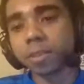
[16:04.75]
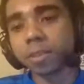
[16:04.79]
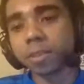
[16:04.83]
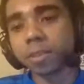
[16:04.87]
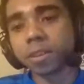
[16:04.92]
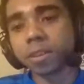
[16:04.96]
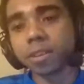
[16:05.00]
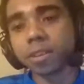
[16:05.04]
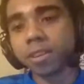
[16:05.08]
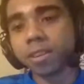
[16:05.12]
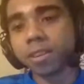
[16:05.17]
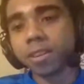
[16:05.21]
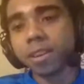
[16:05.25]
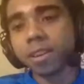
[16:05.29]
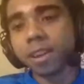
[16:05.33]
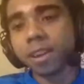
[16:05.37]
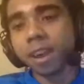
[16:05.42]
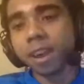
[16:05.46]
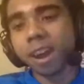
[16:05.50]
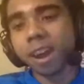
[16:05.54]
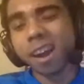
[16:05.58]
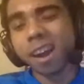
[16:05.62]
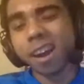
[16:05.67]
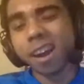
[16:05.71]
But
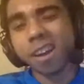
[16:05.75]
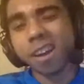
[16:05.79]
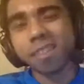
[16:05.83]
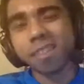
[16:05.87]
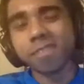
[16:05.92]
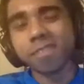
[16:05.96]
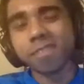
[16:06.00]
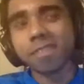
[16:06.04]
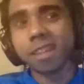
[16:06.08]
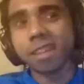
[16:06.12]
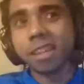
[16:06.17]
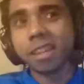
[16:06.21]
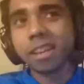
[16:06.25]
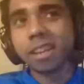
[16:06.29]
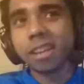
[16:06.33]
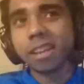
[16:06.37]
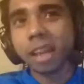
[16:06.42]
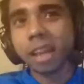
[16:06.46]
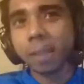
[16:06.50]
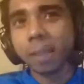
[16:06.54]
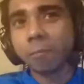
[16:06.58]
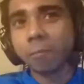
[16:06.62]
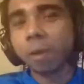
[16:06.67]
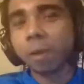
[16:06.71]

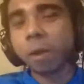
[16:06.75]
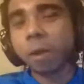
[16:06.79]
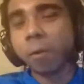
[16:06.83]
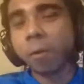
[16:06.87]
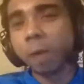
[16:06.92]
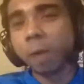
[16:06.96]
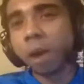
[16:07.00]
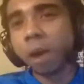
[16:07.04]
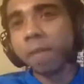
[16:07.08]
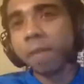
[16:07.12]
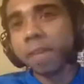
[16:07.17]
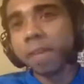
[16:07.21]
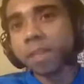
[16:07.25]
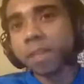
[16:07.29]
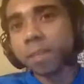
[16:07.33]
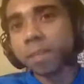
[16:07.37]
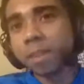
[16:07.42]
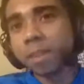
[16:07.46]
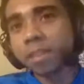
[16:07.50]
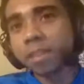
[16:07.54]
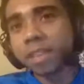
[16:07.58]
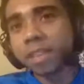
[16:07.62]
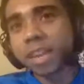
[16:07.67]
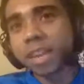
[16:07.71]
like while they're the
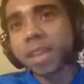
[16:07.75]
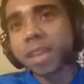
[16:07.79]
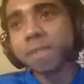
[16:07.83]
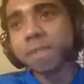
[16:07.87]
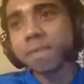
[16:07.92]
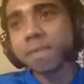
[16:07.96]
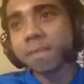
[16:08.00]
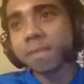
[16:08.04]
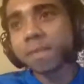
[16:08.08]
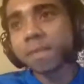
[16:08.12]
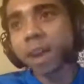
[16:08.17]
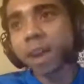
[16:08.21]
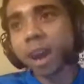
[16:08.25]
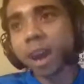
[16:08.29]
best team,